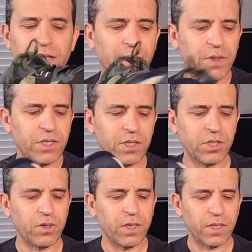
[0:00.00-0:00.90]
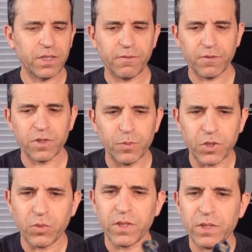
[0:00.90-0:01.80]
Let me just show you the difference
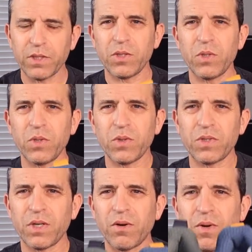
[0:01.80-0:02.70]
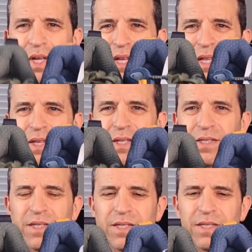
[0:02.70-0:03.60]
between the two. So
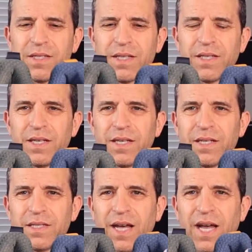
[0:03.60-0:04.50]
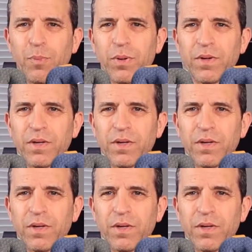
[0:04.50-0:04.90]
this is the top.